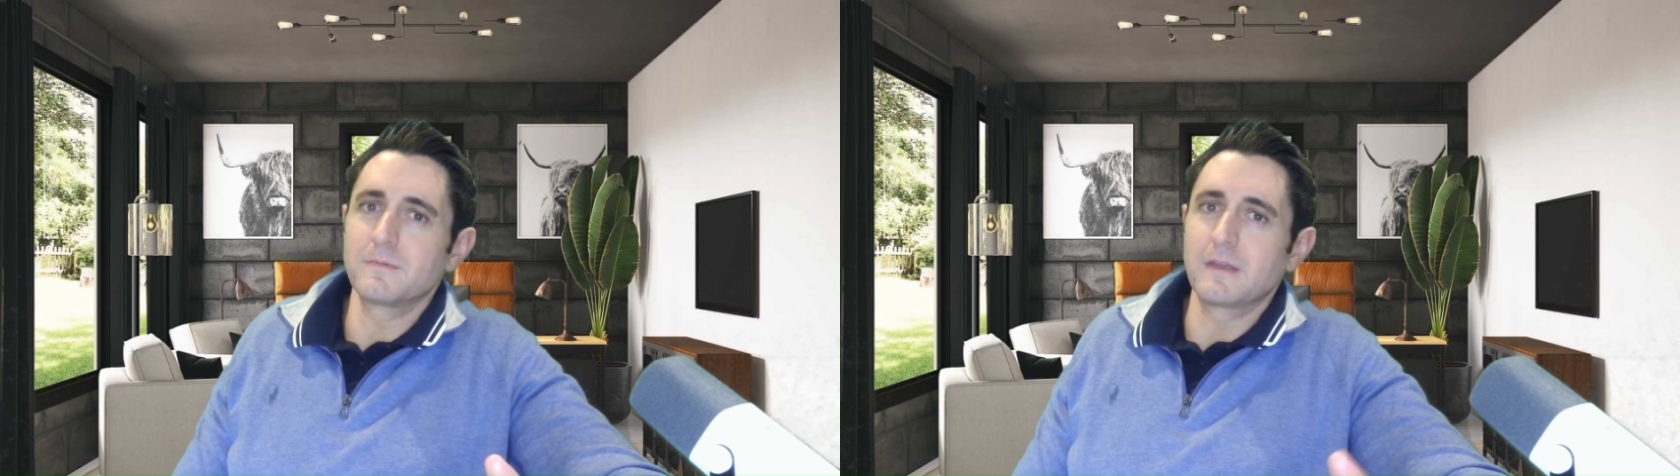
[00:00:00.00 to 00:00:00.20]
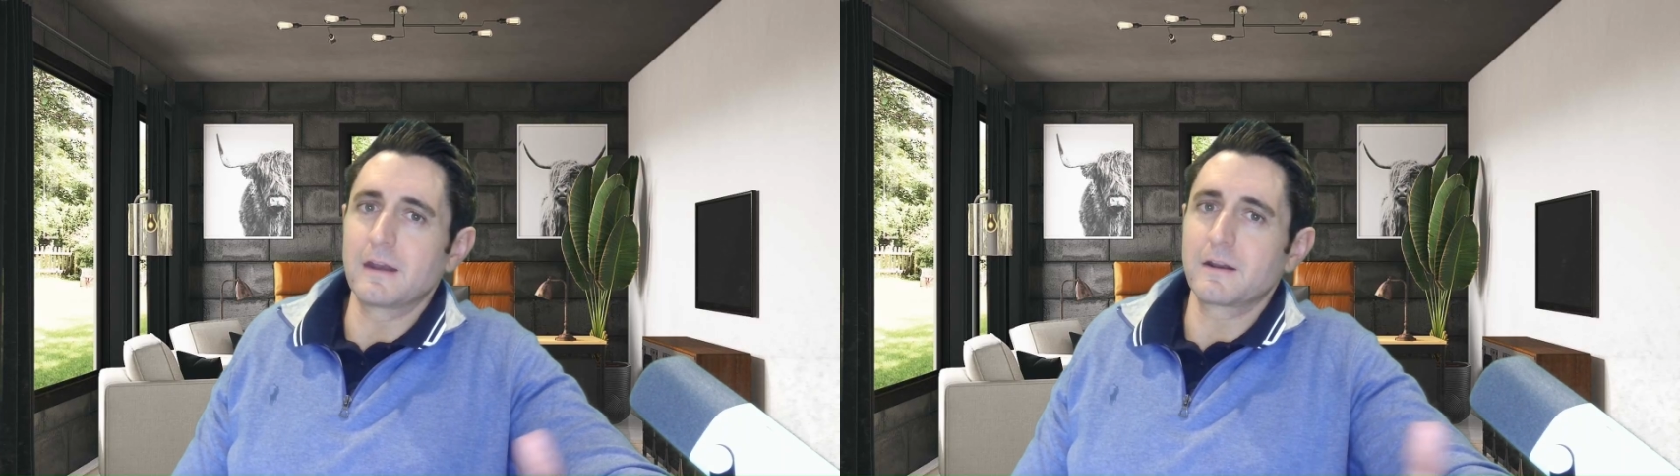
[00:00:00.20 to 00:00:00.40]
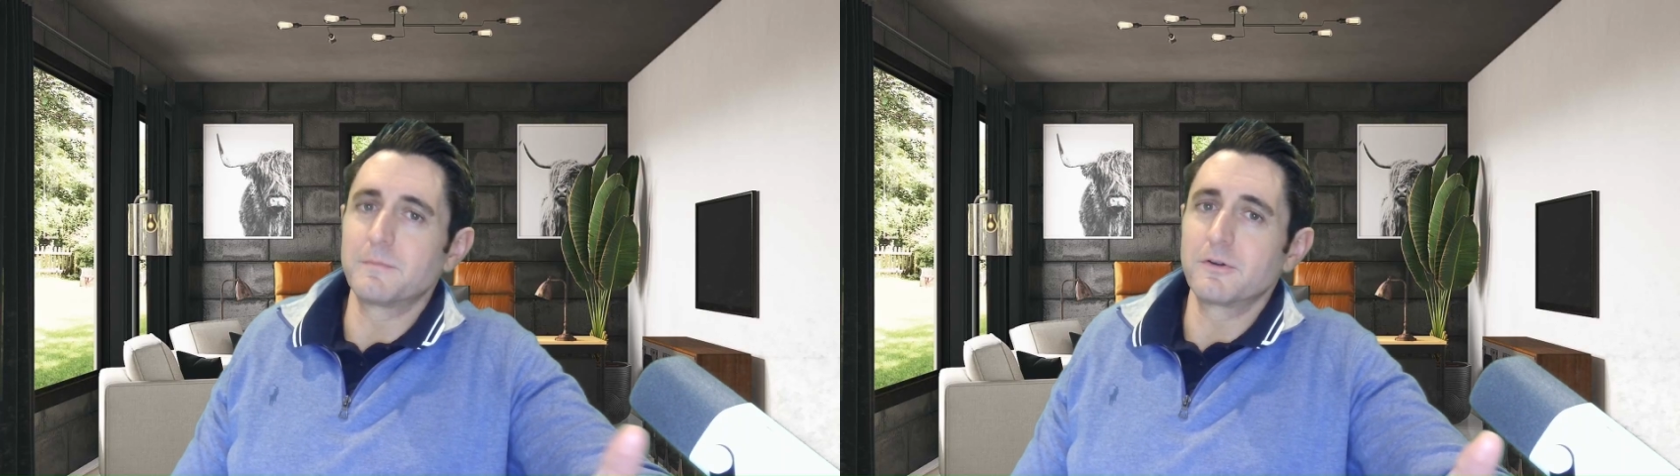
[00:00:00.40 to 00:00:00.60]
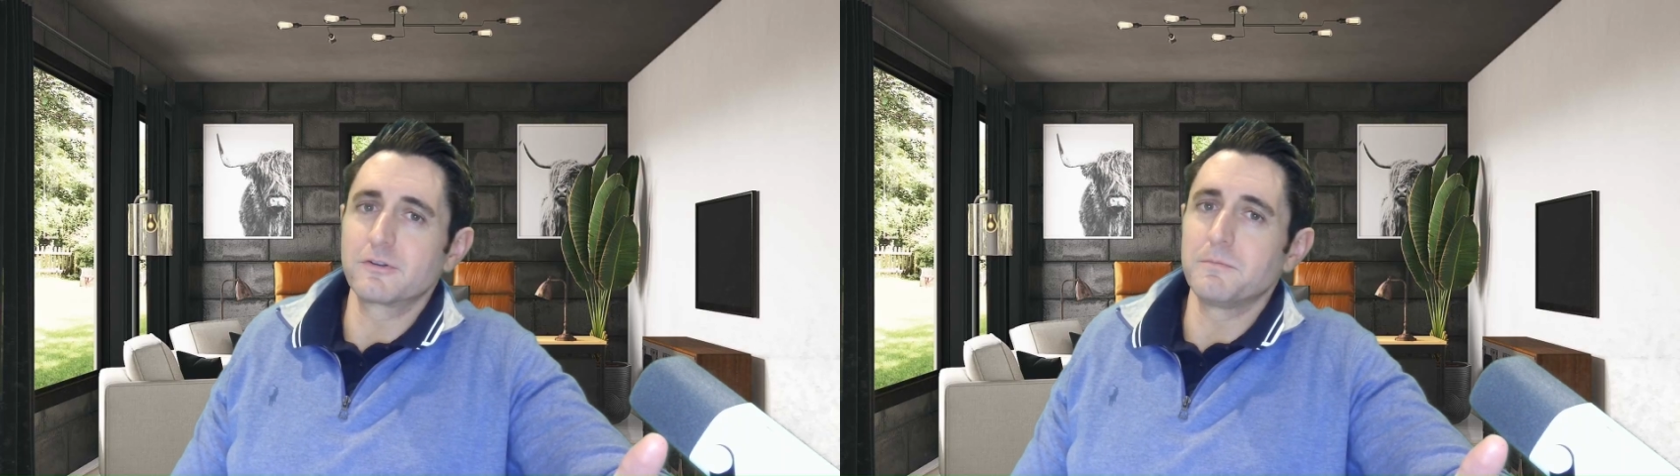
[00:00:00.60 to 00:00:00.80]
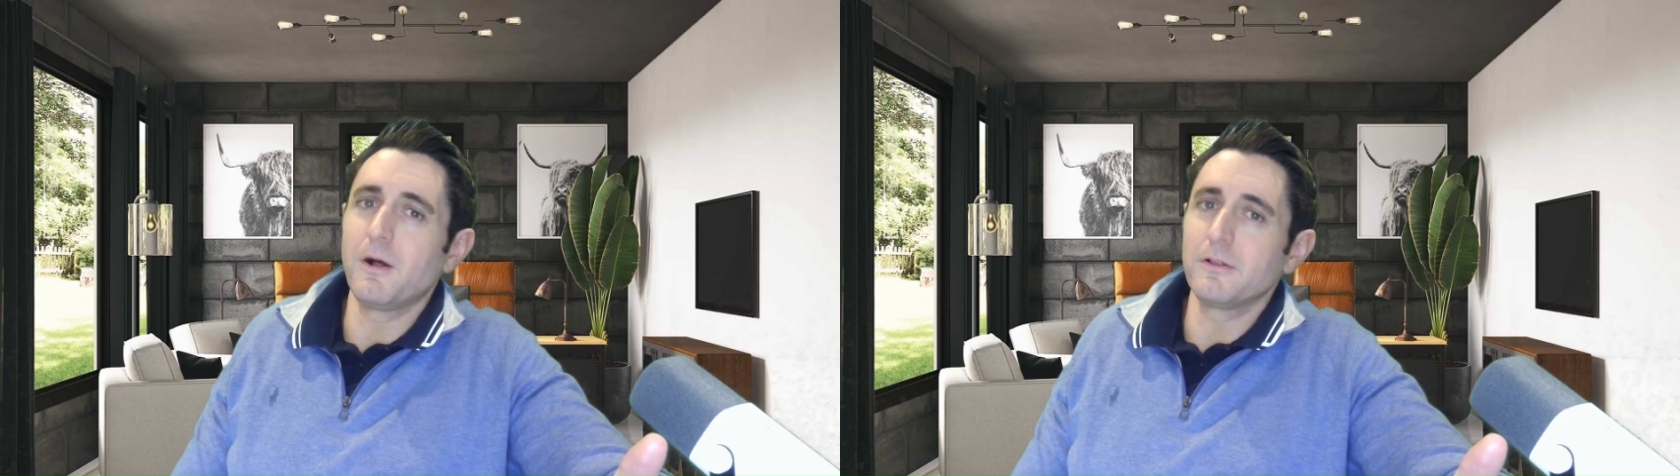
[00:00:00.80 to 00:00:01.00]
get a
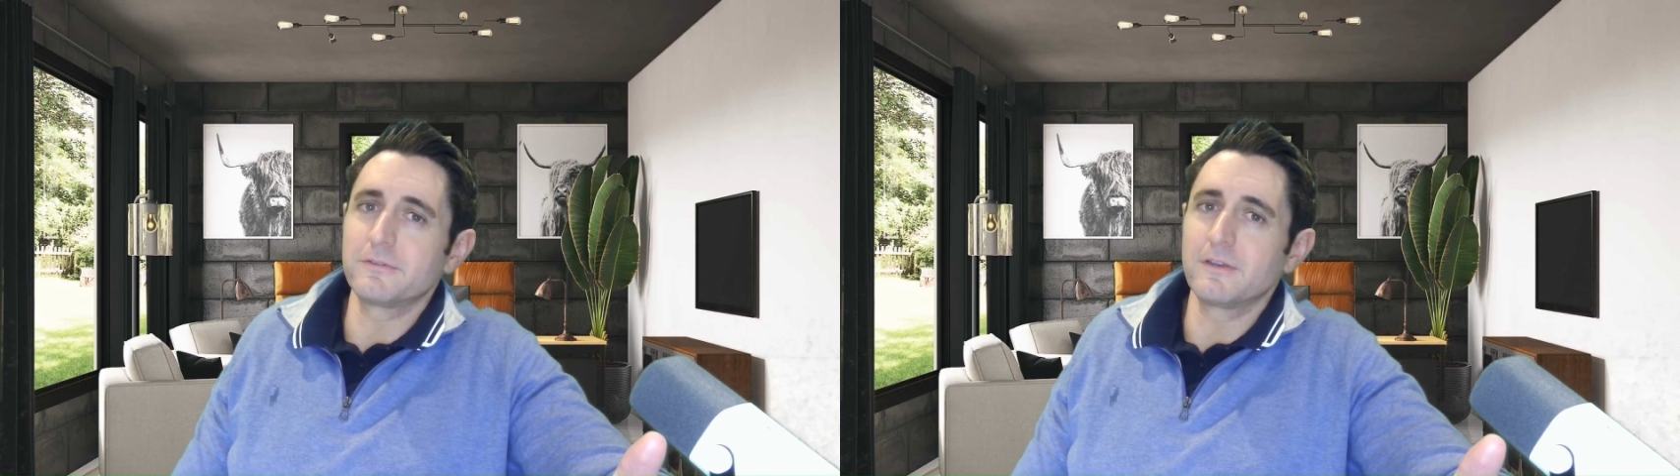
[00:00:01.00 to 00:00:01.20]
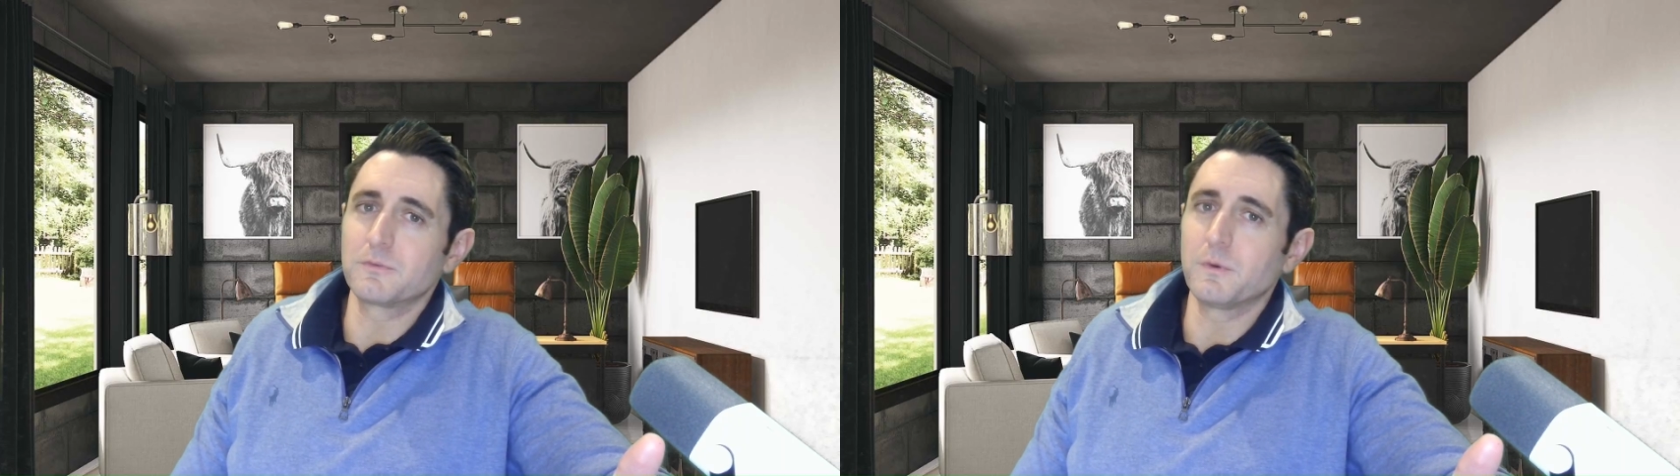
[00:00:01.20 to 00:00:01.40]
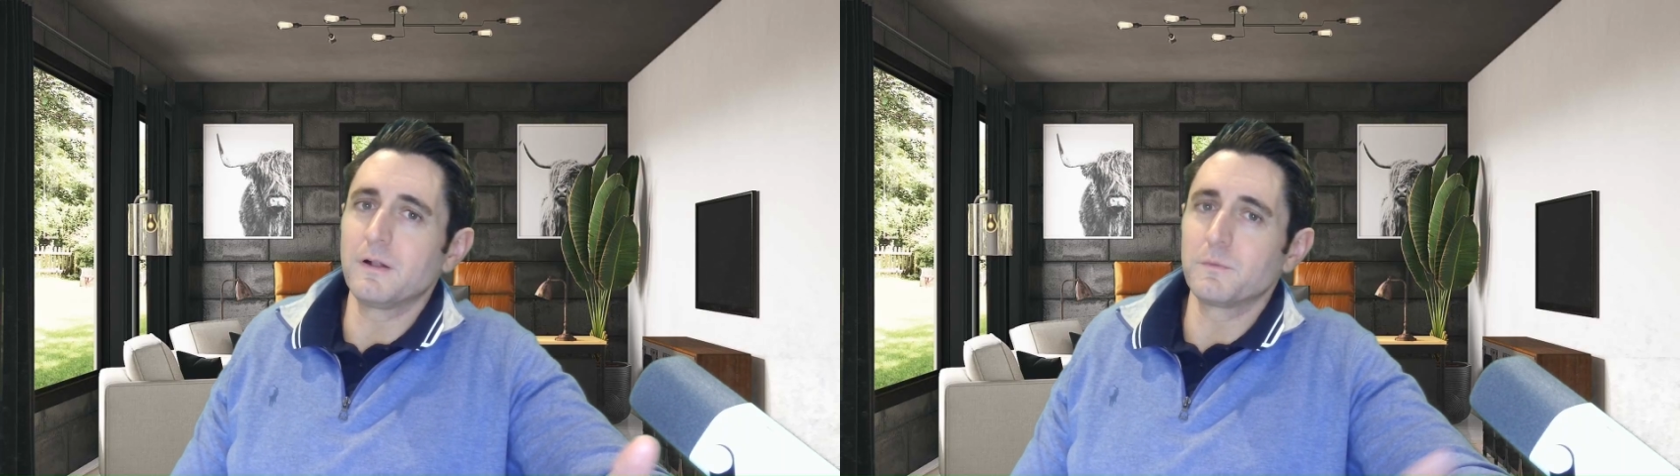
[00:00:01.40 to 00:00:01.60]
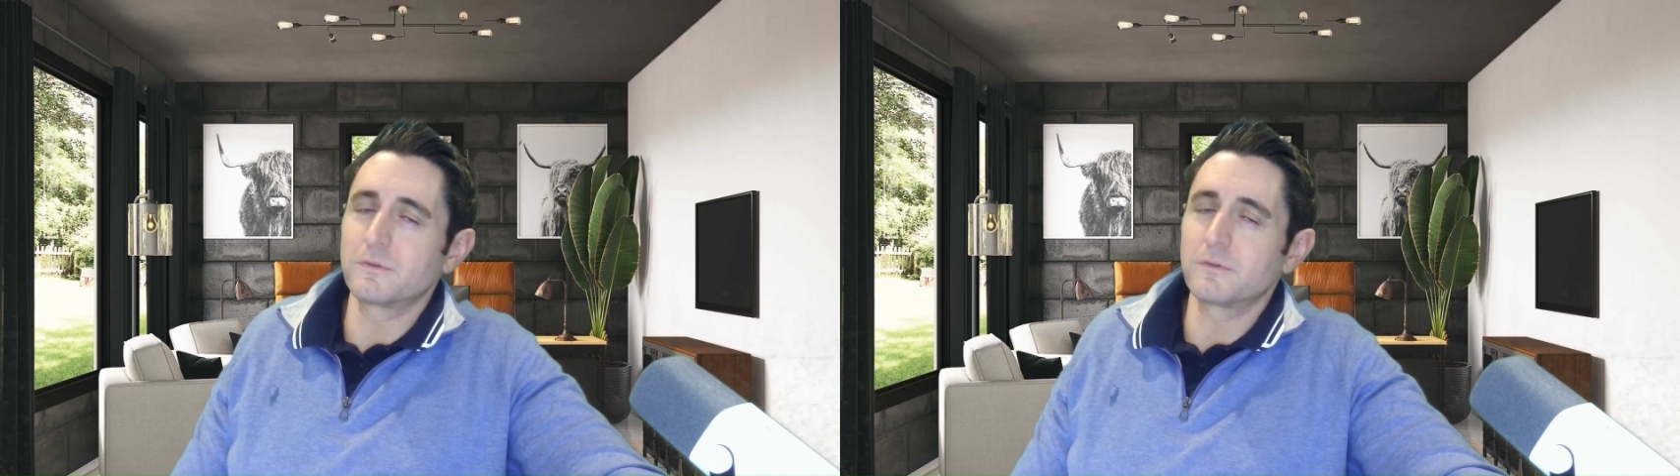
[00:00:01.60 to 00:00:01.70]
commercial policy as well,